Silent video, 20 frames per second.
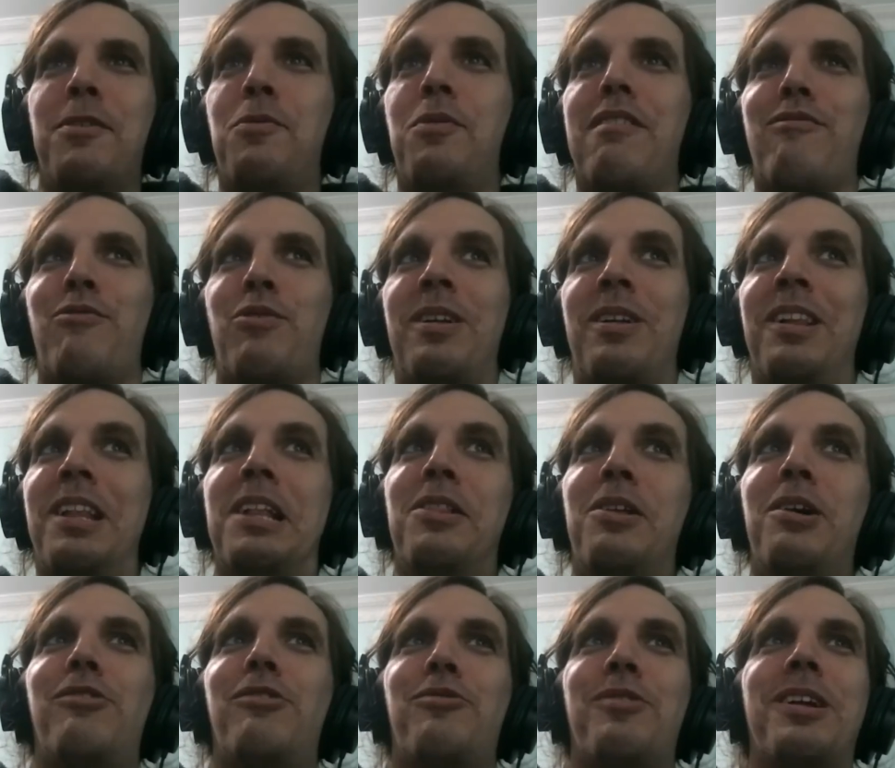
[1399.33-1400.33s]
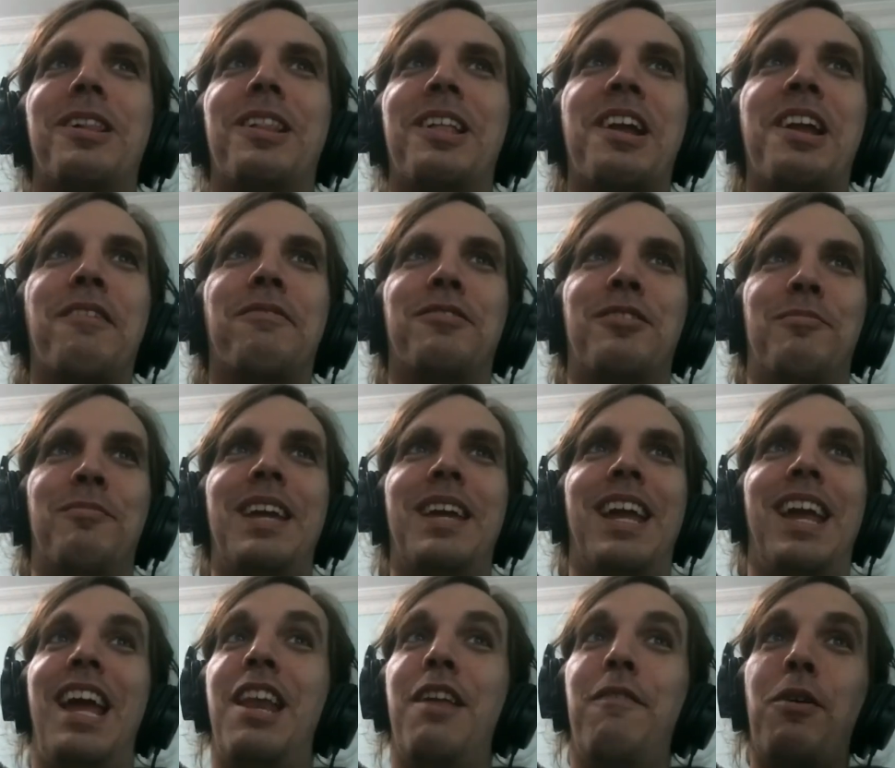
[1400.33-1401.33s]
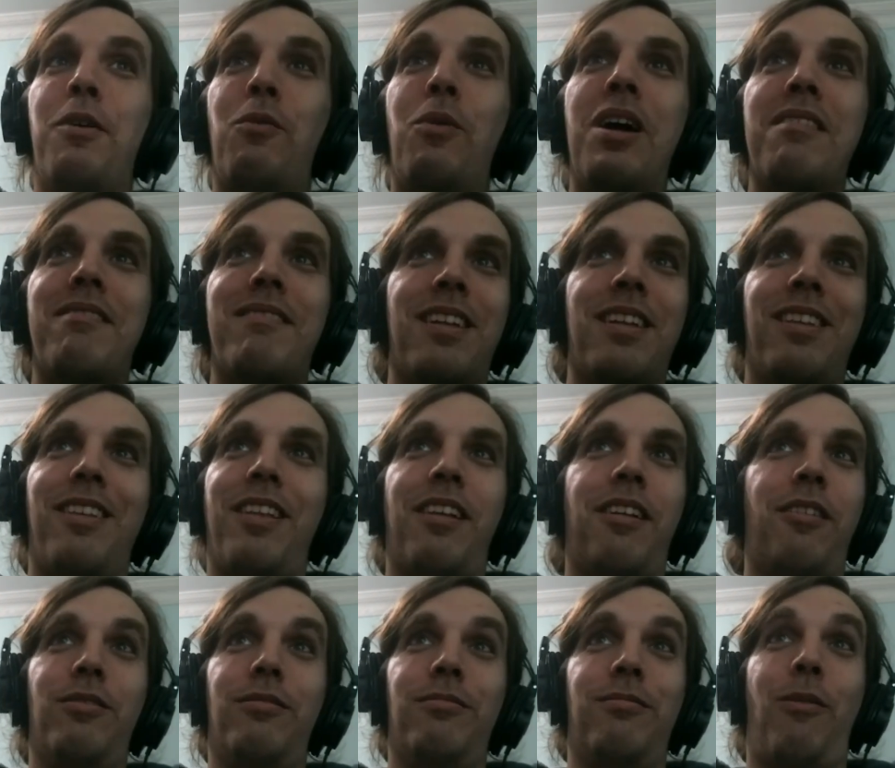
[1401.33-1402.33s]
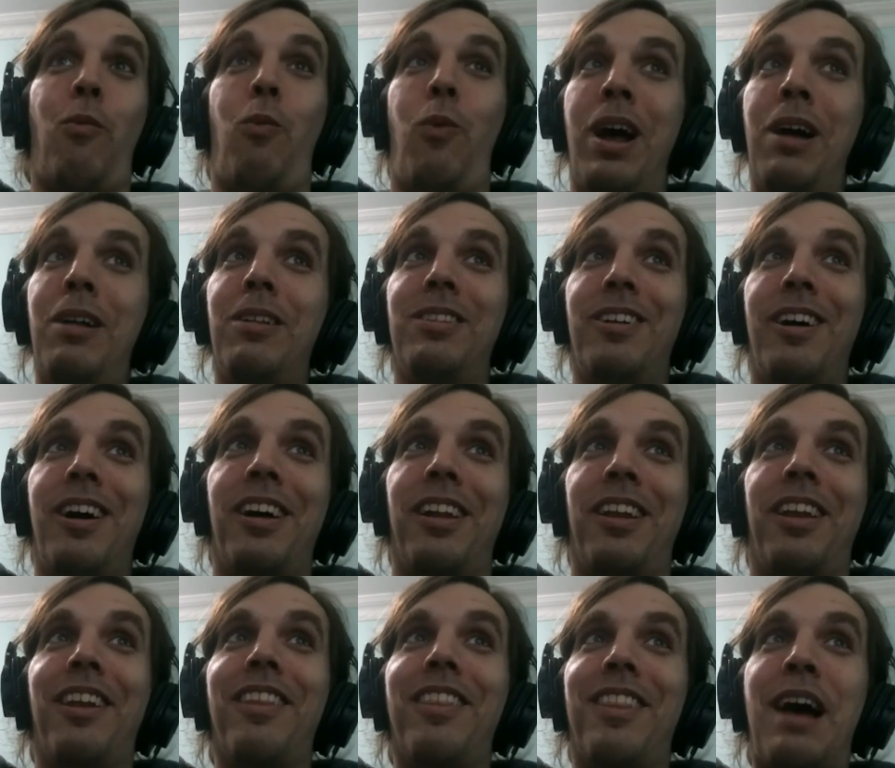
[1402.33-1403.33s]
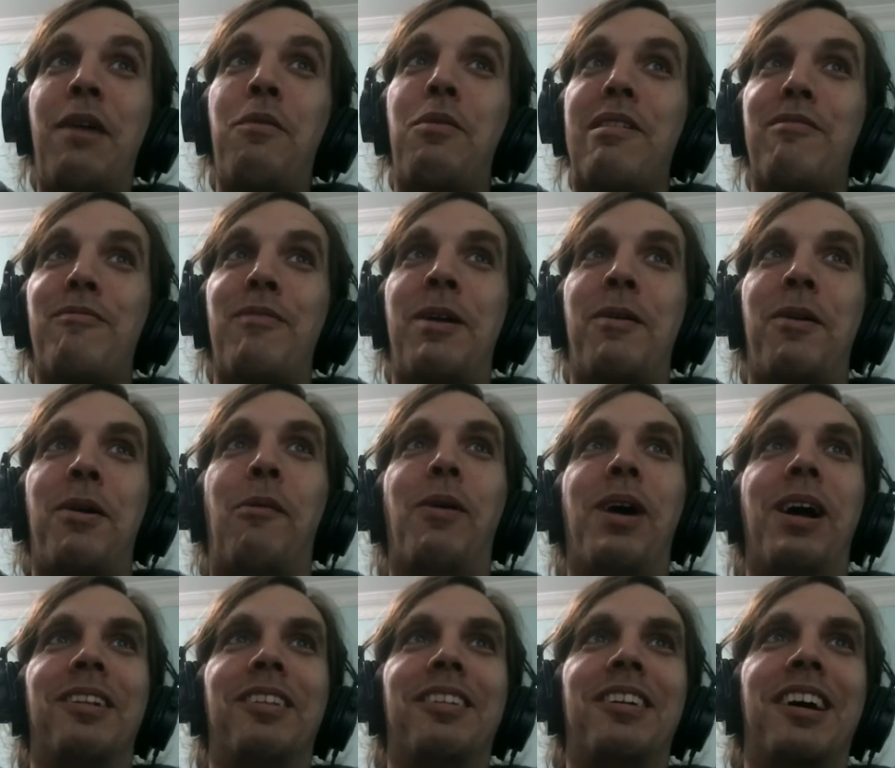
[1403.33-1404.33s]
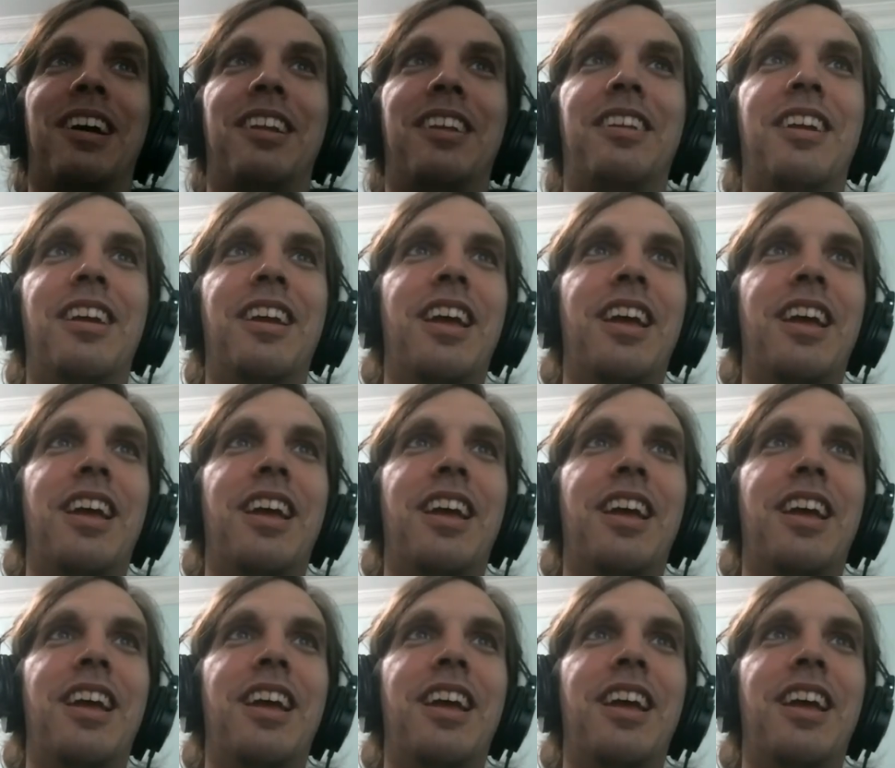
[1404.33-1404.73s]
it was real. It looked real enough to me. And if it wasn't, well done. That was very well done.